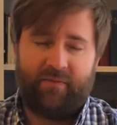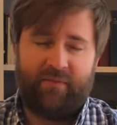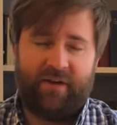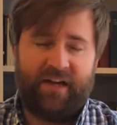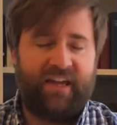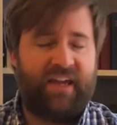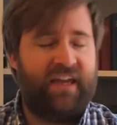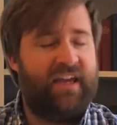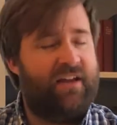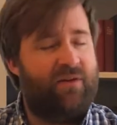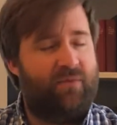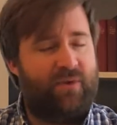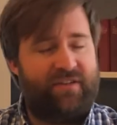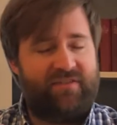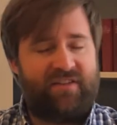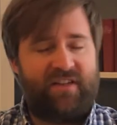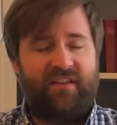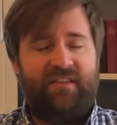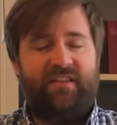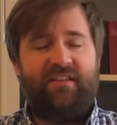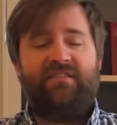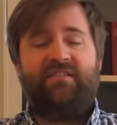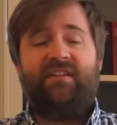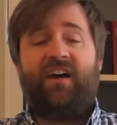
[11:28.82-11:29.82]
Again, we
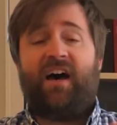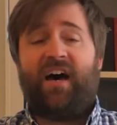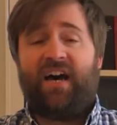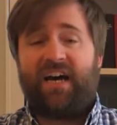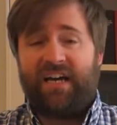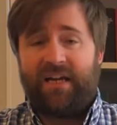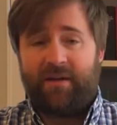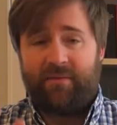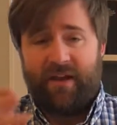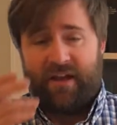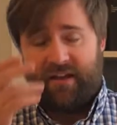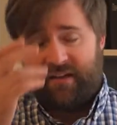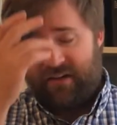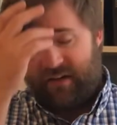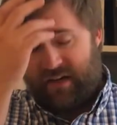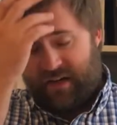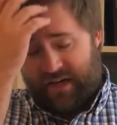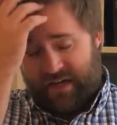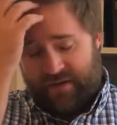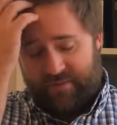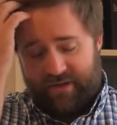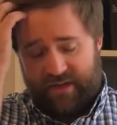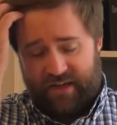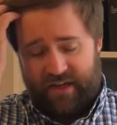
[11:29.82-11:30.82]
see this time and
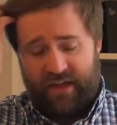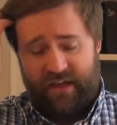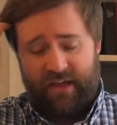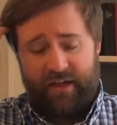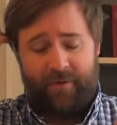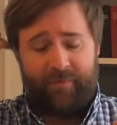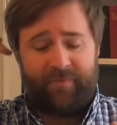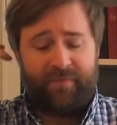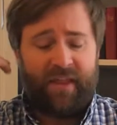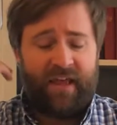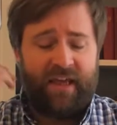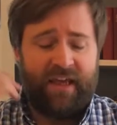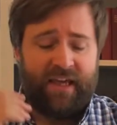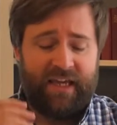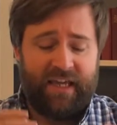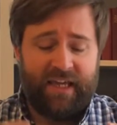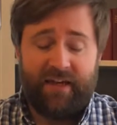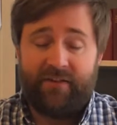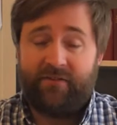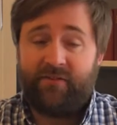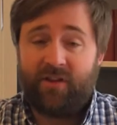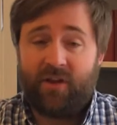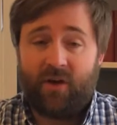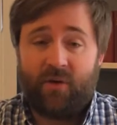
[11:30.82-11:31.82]
time again.
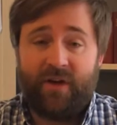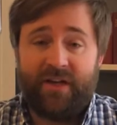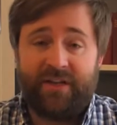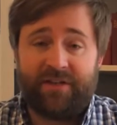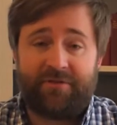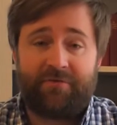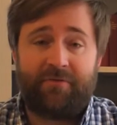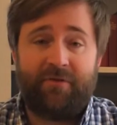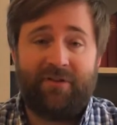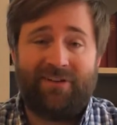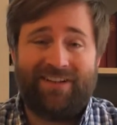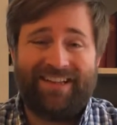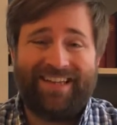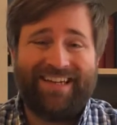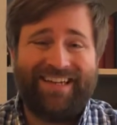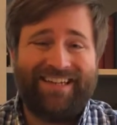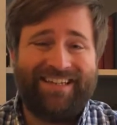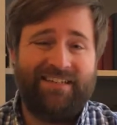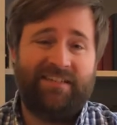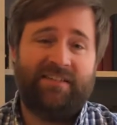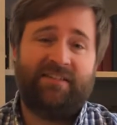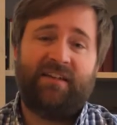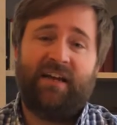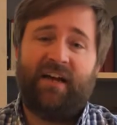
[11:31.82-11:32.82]
Even though Israel
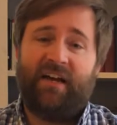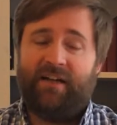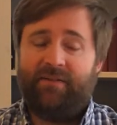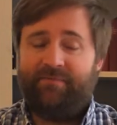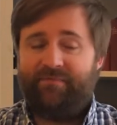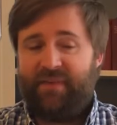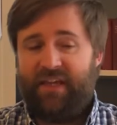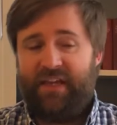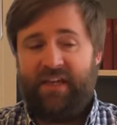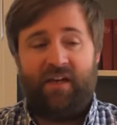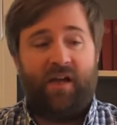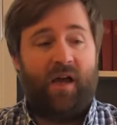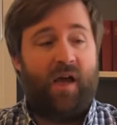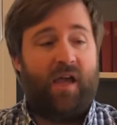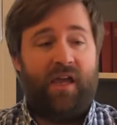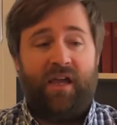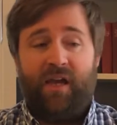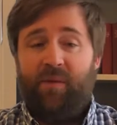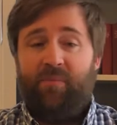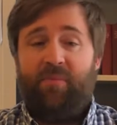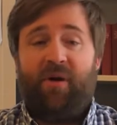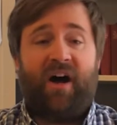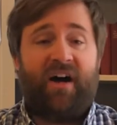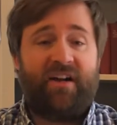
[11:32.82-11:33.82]
is
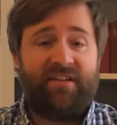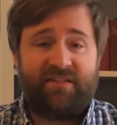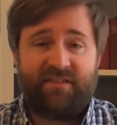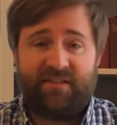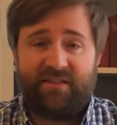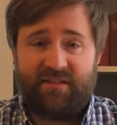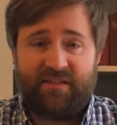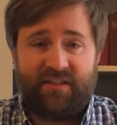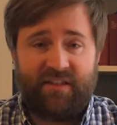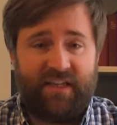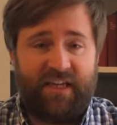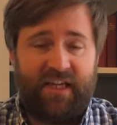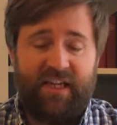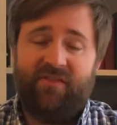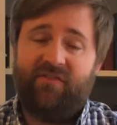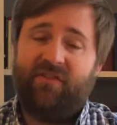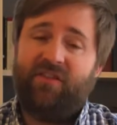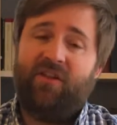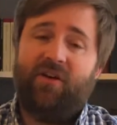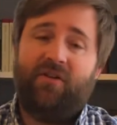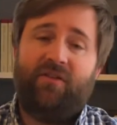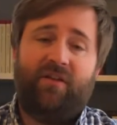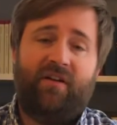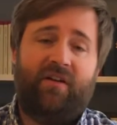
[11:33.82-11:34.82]
in apostasy,
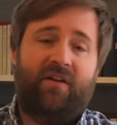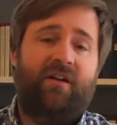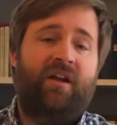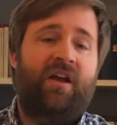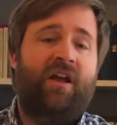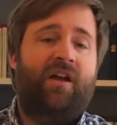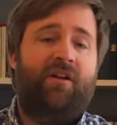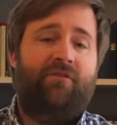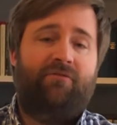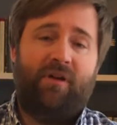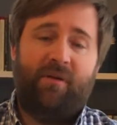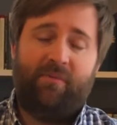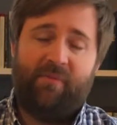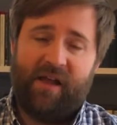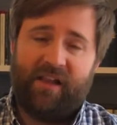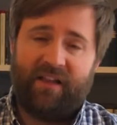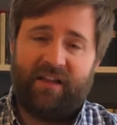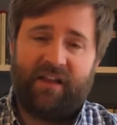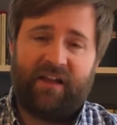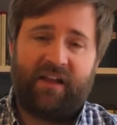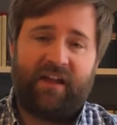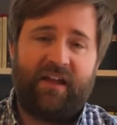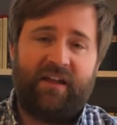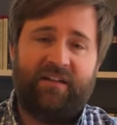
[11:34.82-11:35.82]
even though they're
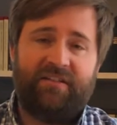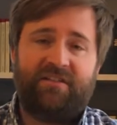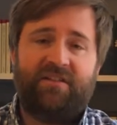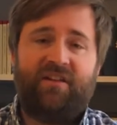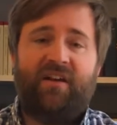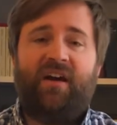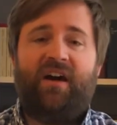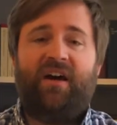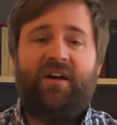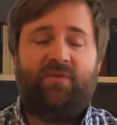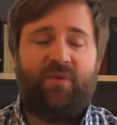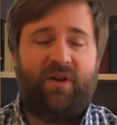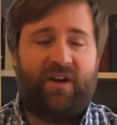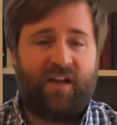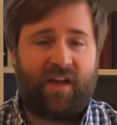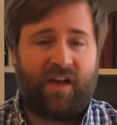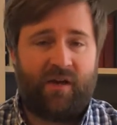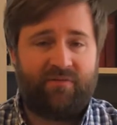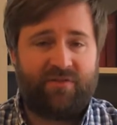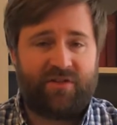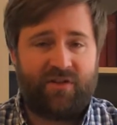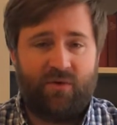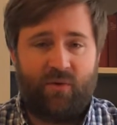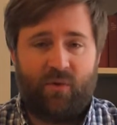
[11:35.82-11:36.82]
rebelling against God when it
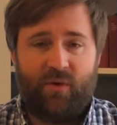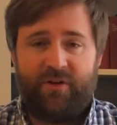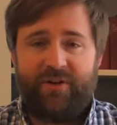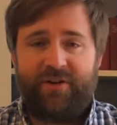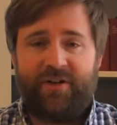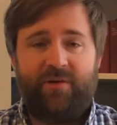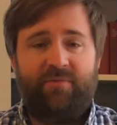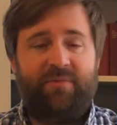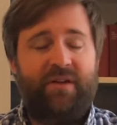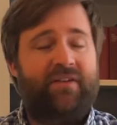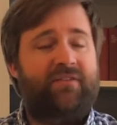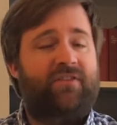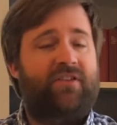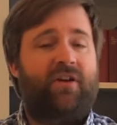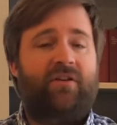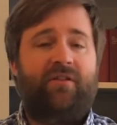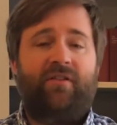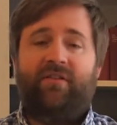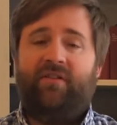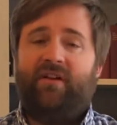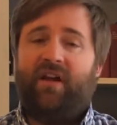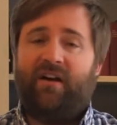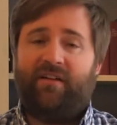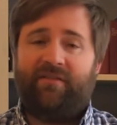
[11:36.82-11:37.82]
comes to worship, even though
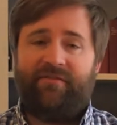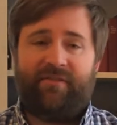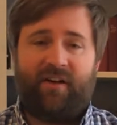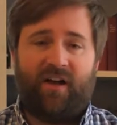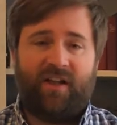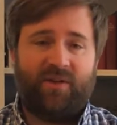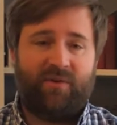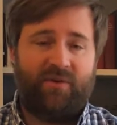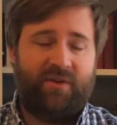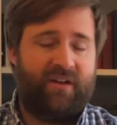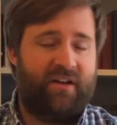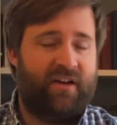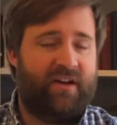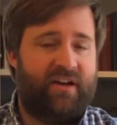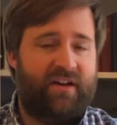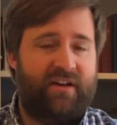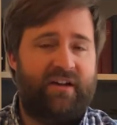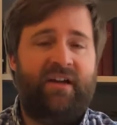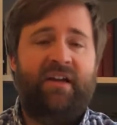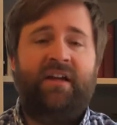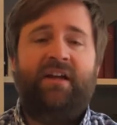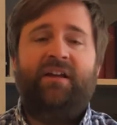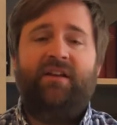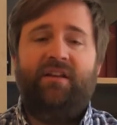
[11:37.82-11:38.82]
they're not following
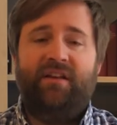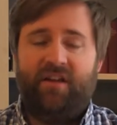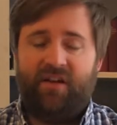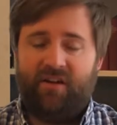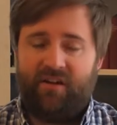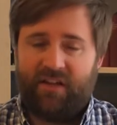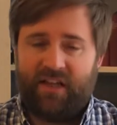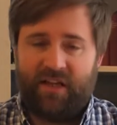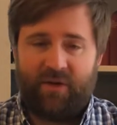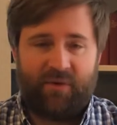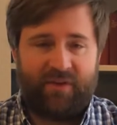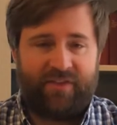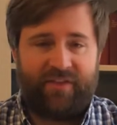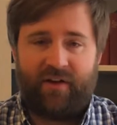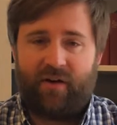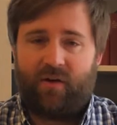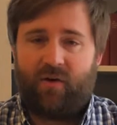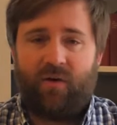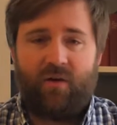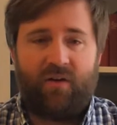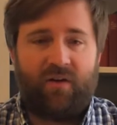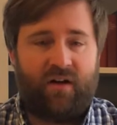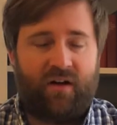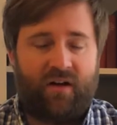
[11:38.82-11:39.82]
God nearly with their
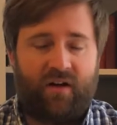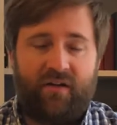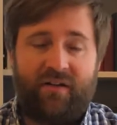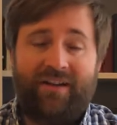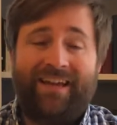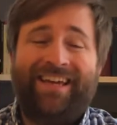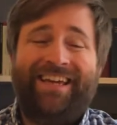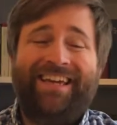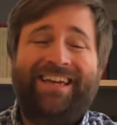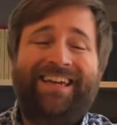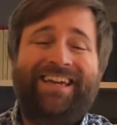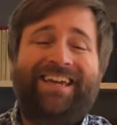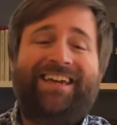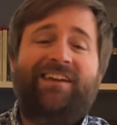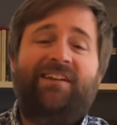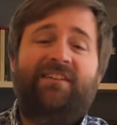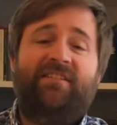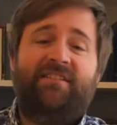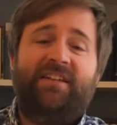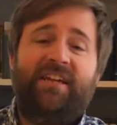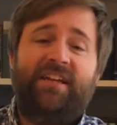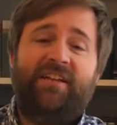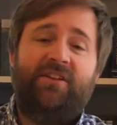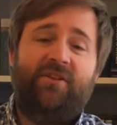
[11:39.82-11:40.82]
whole heart, he
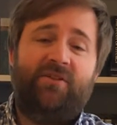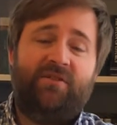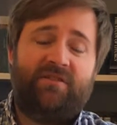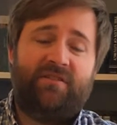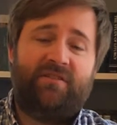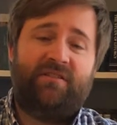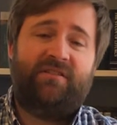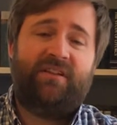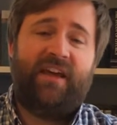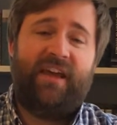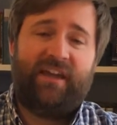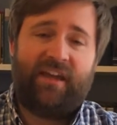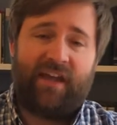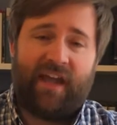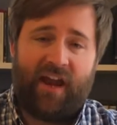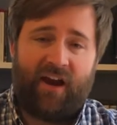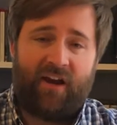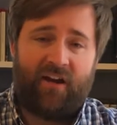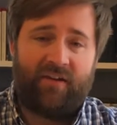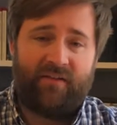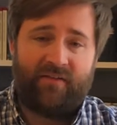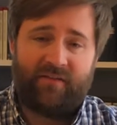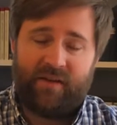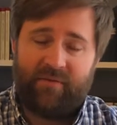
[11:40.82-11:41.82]
continues to take
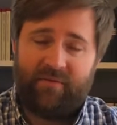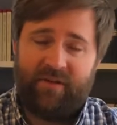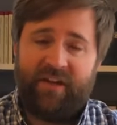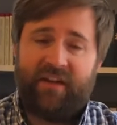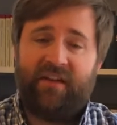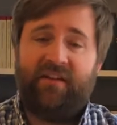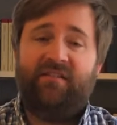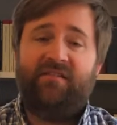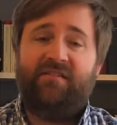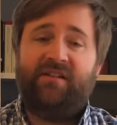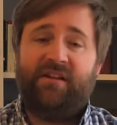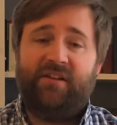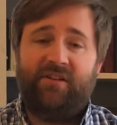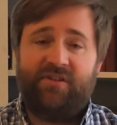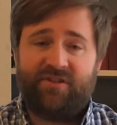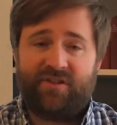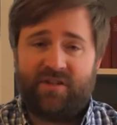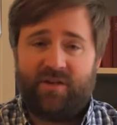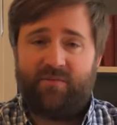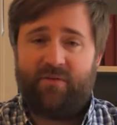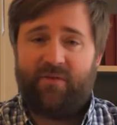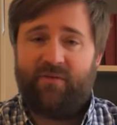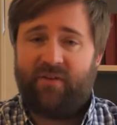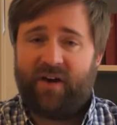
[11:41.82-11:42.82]
care of them. He continues
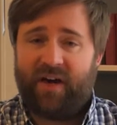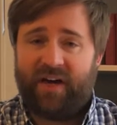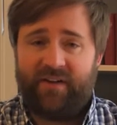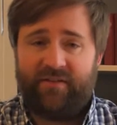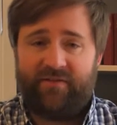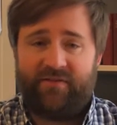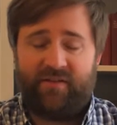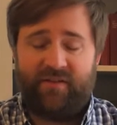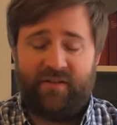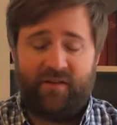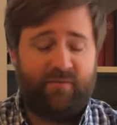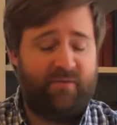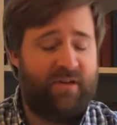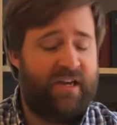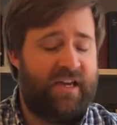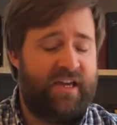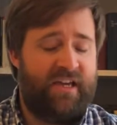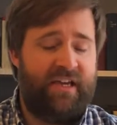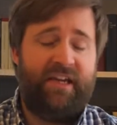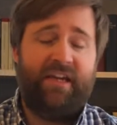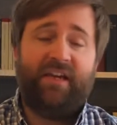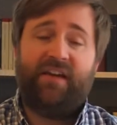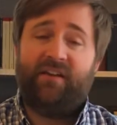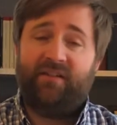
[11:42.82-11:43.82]
to provide for them.
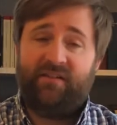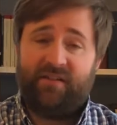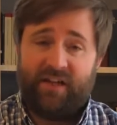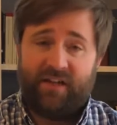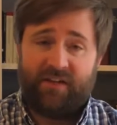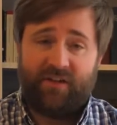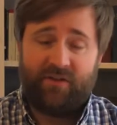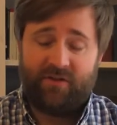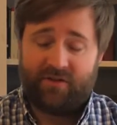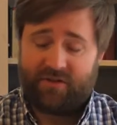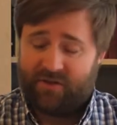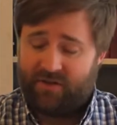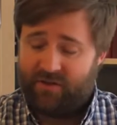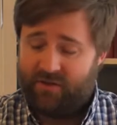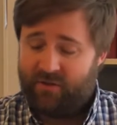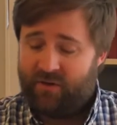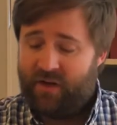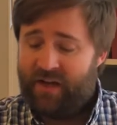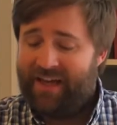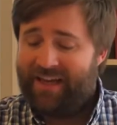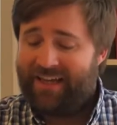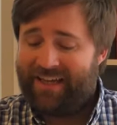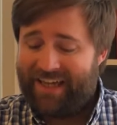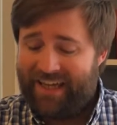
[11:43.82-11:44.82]
He continues
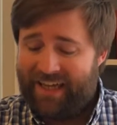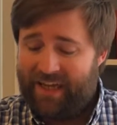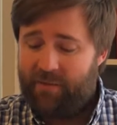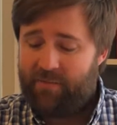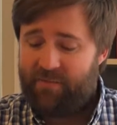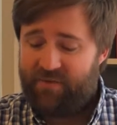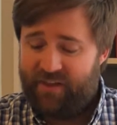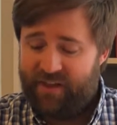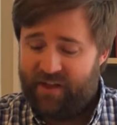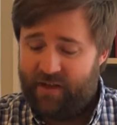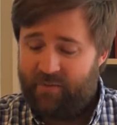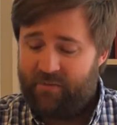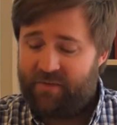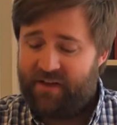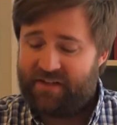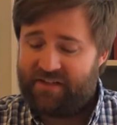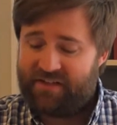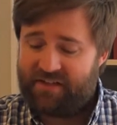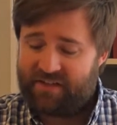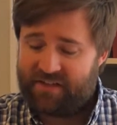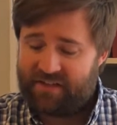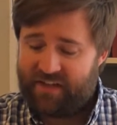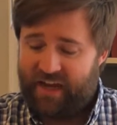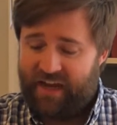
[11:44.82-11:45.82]
to keep them
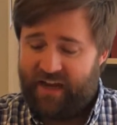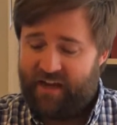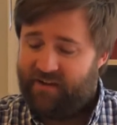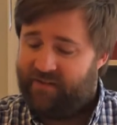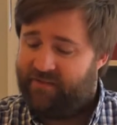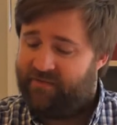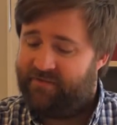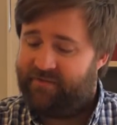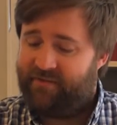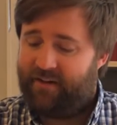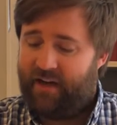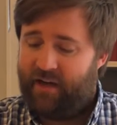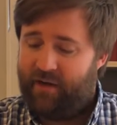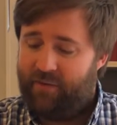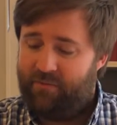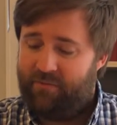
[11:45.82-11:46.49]
safe.